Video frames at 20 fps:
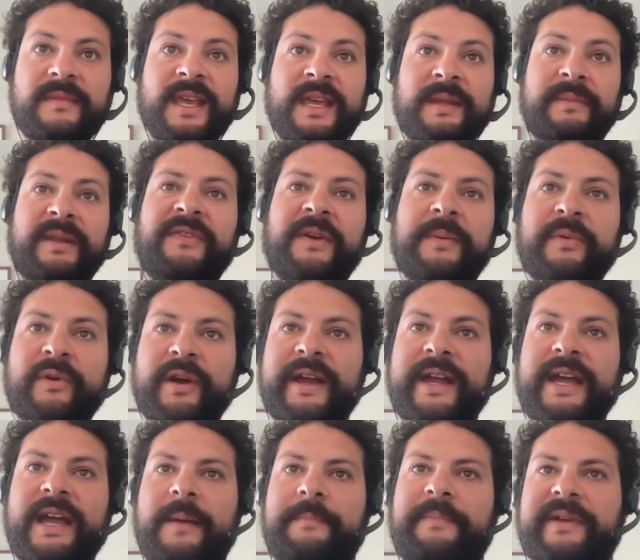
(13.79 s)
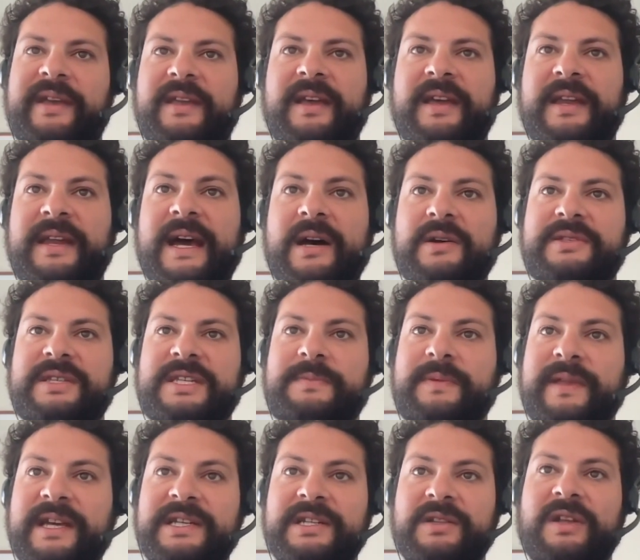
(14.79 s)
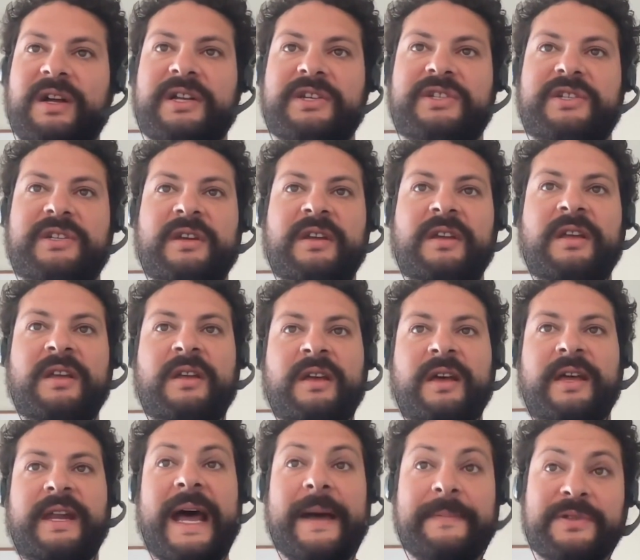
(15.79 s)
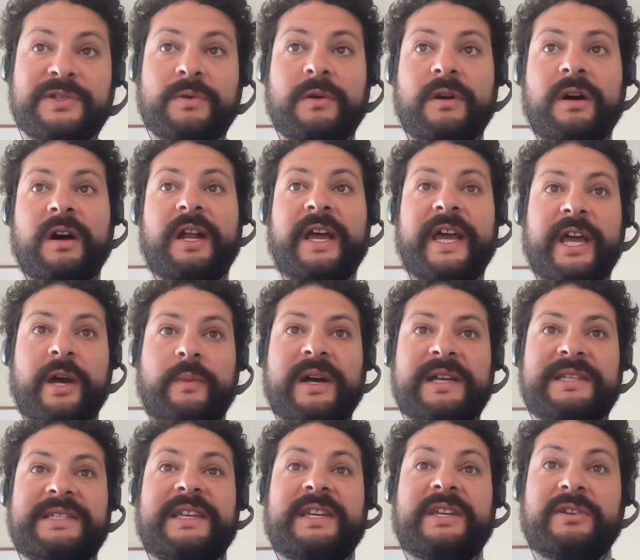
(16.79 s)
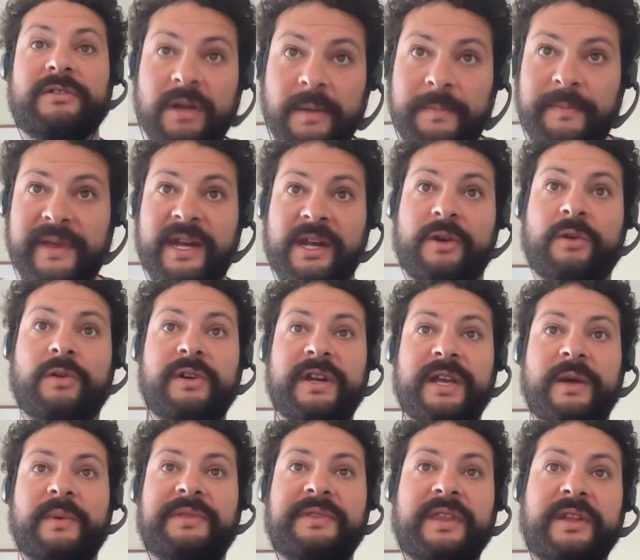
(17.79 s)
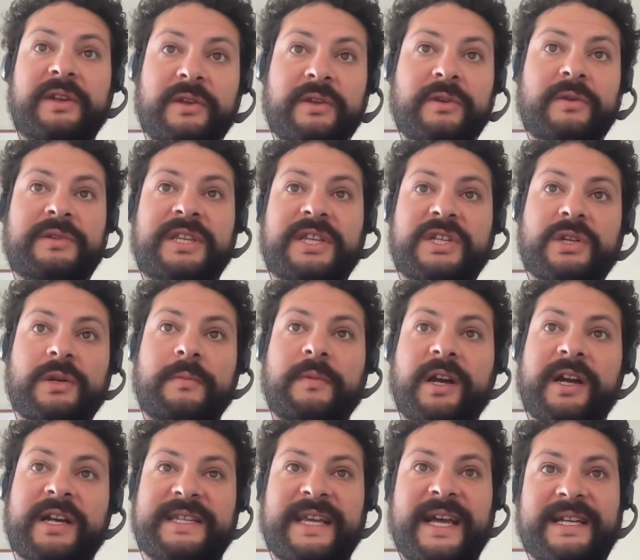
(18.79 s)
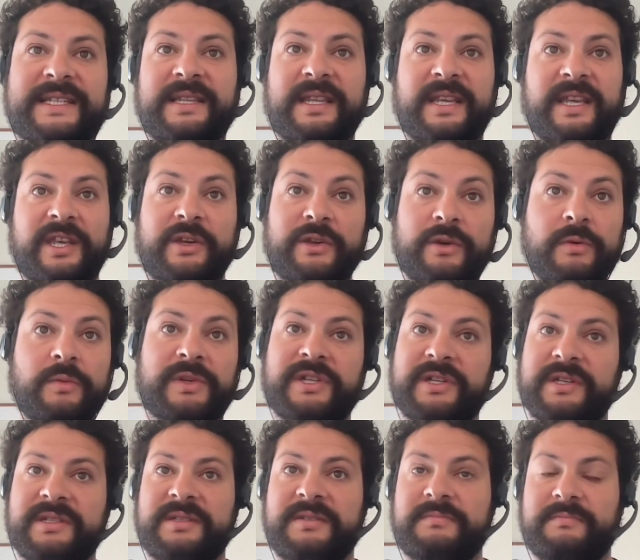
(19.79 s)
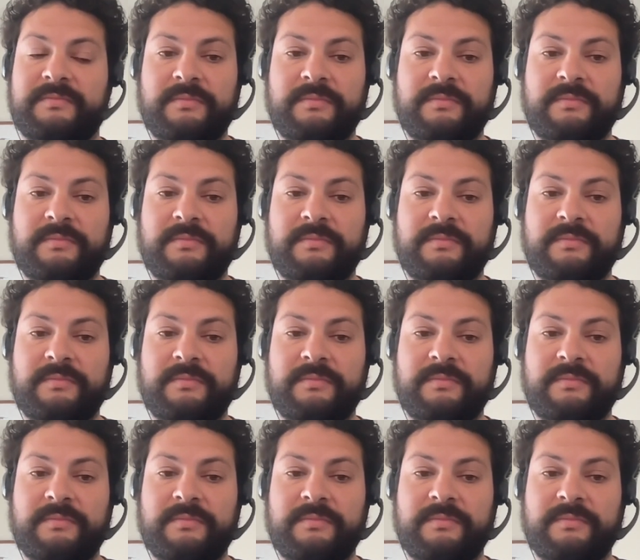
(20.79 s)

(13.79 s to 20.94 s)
In mid-February, Epic announced its plan to launch an app store on iOS in Europe in according with the new Digital Markets Act in the EU, which is